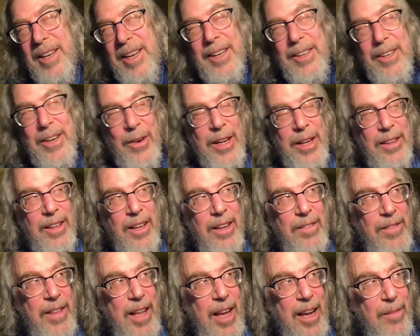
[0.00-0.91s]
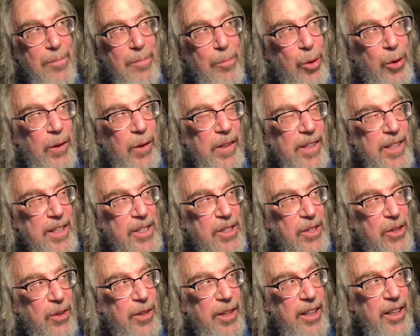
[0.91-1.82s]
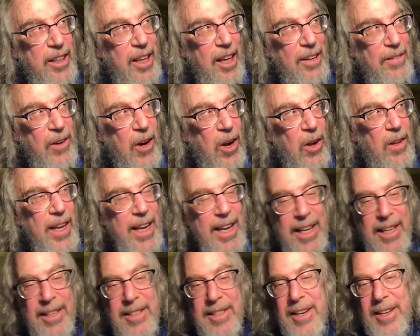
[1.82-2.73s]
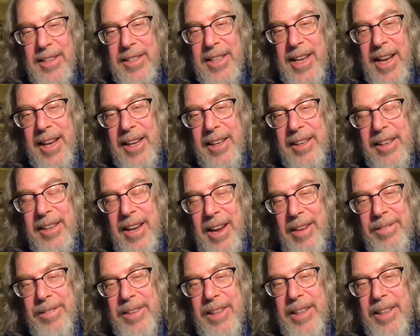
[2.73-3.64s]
no, I love that moral of the story, kind of all hands on deck. Every